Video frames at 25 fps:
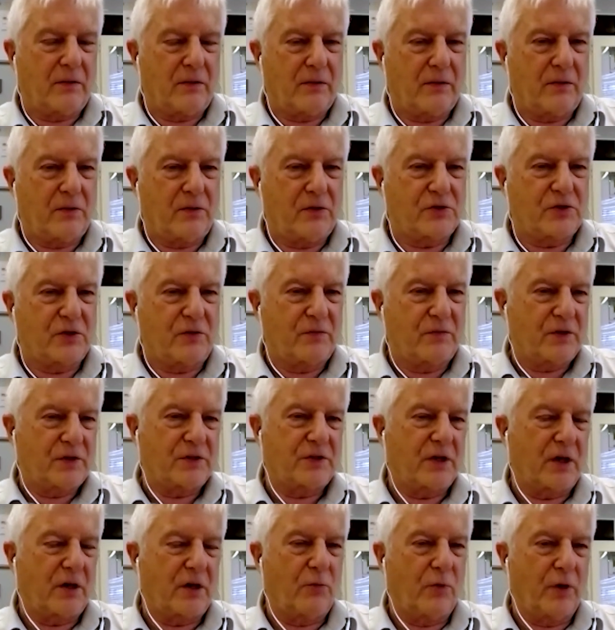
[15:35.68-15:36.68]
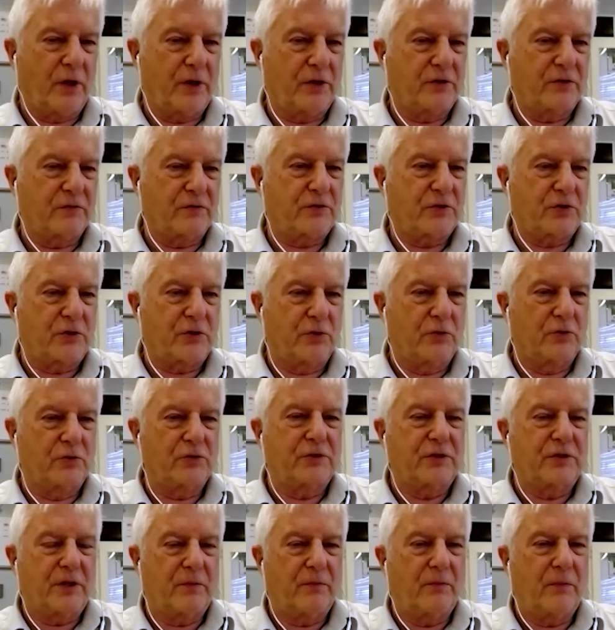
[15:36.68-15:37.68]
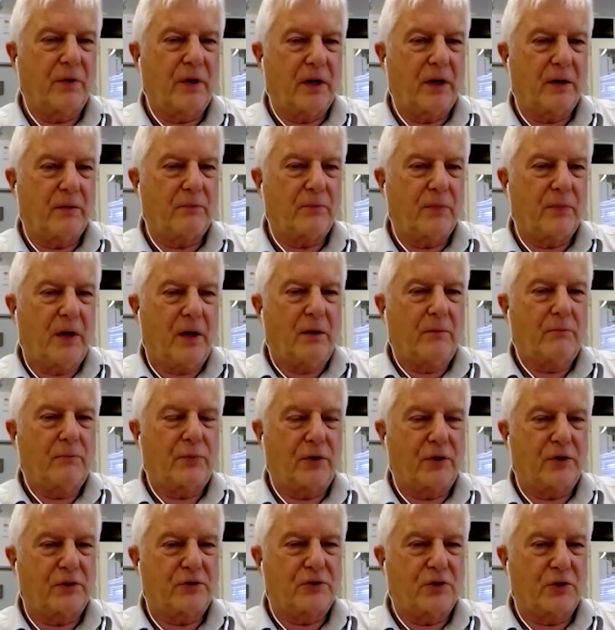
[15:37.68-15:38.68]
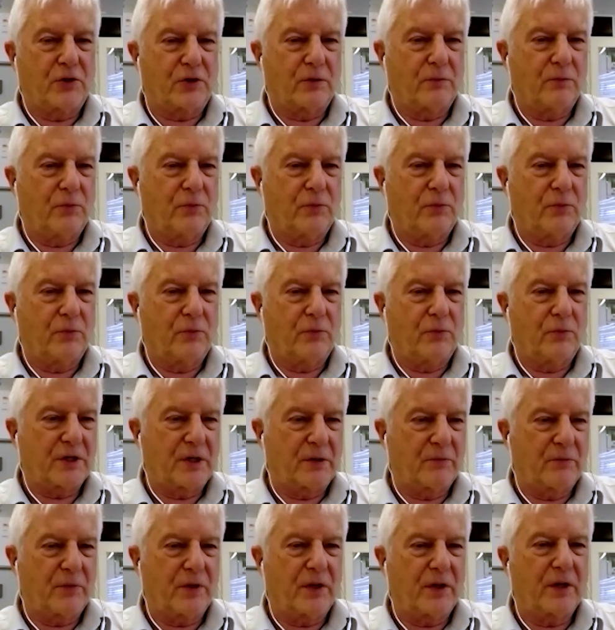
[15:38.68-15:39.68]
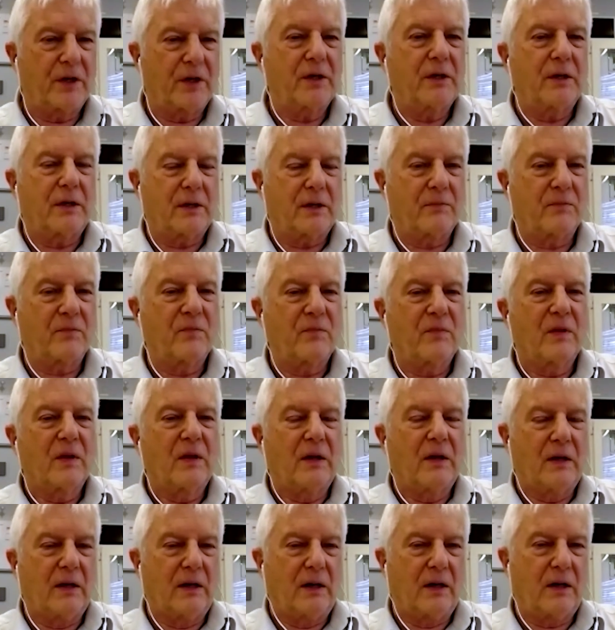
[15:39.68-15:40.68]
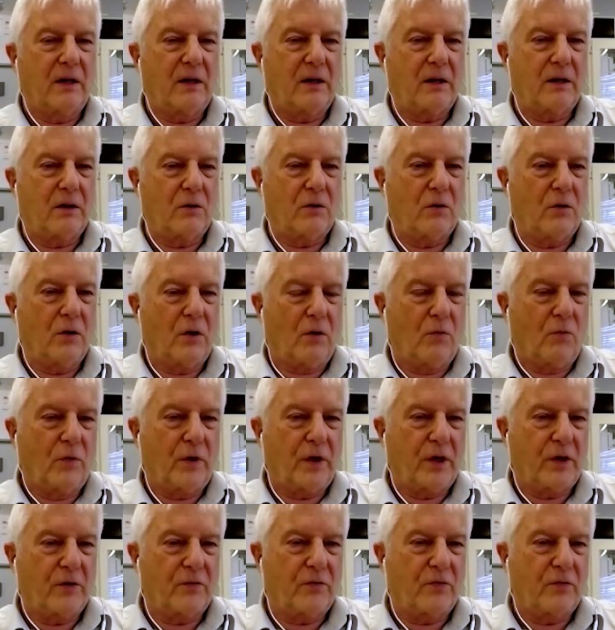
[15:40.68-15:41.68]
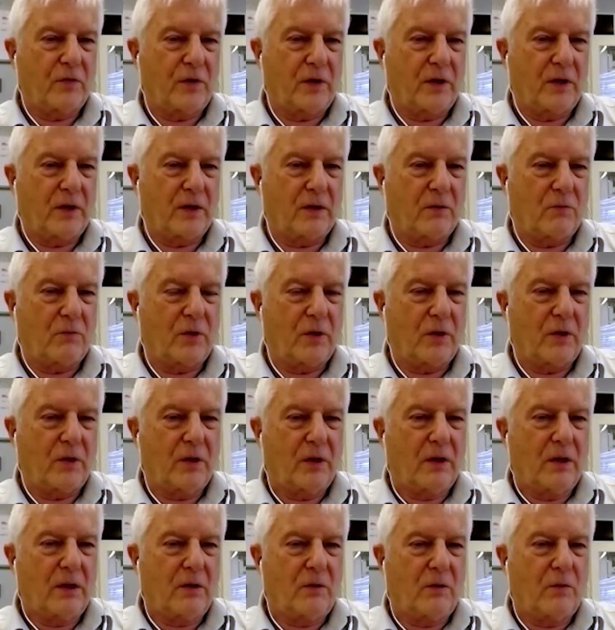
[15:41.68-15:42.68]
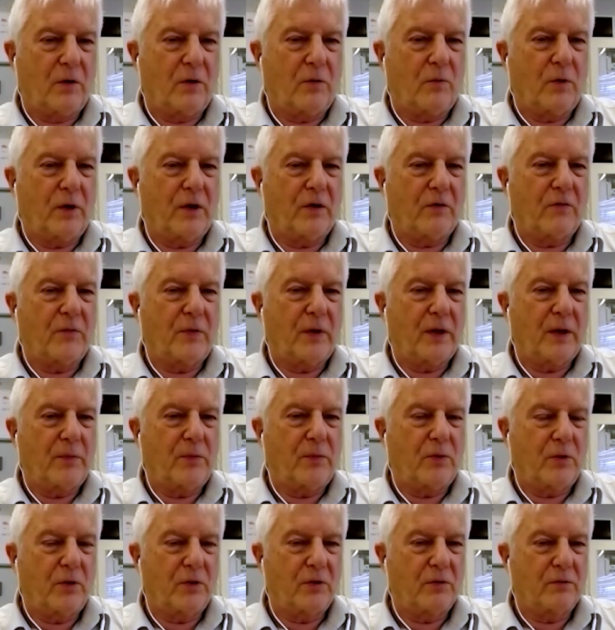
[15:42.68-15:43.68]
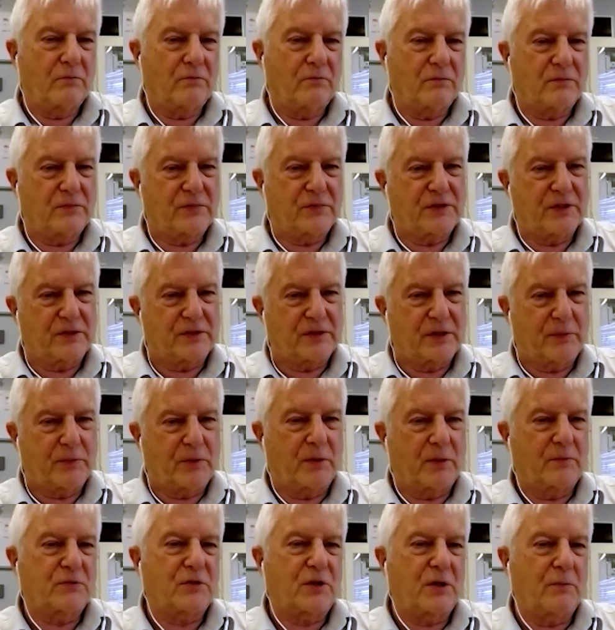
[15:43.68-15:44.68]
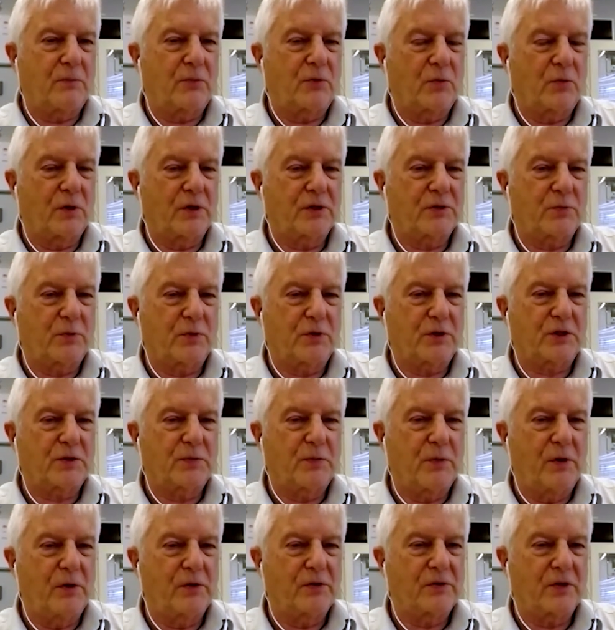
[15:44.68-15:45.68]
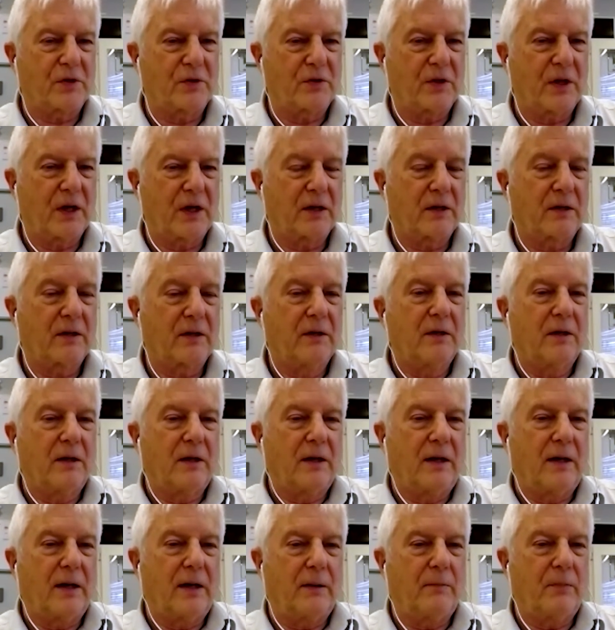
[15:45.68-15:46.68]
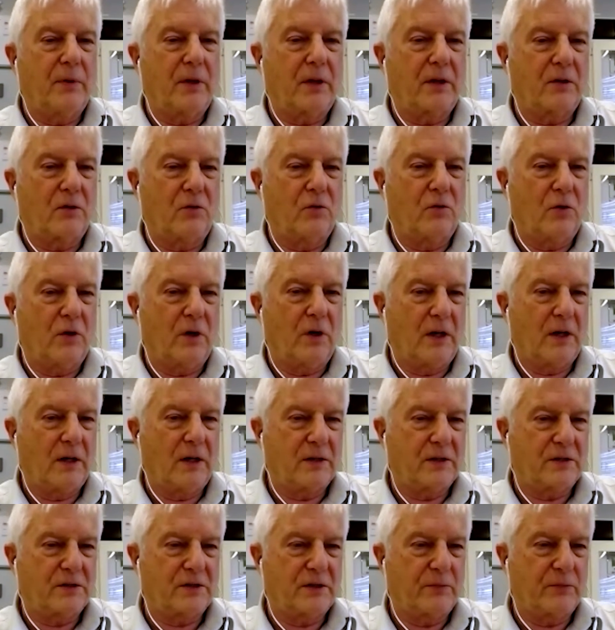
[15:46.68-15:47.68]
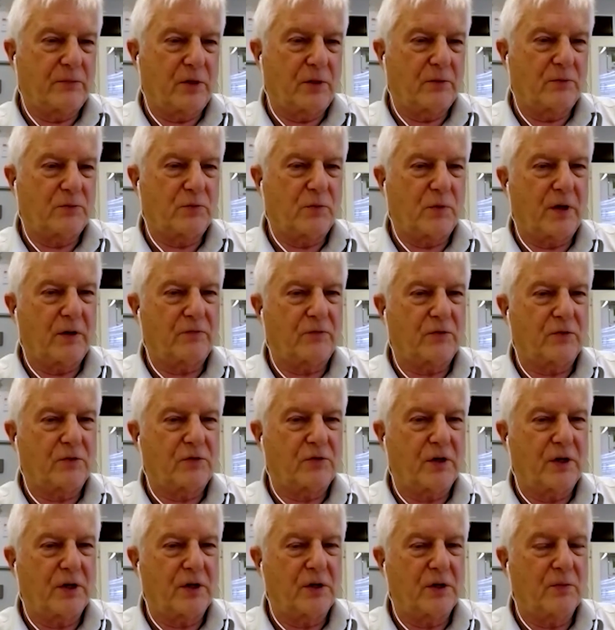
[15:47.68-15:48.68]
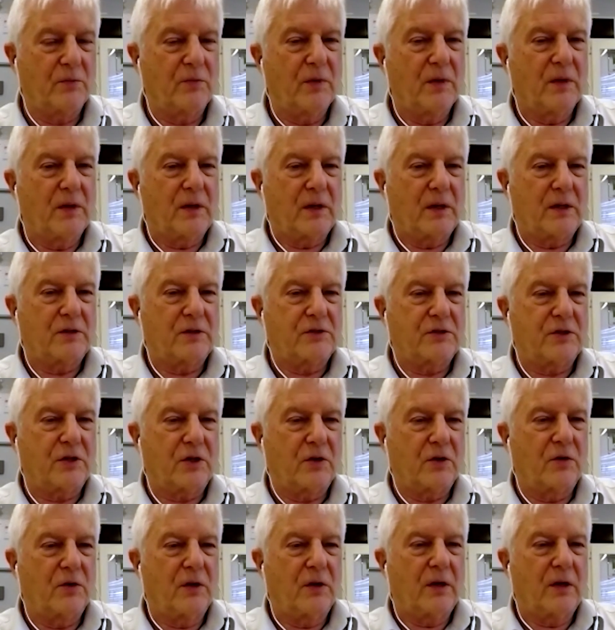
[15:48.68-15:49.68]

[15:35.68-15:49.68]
is obviously a range of skills. Printed circuit board assembly. We have people who sometimes come to us with experience on that, but sometimes we have to train them, and so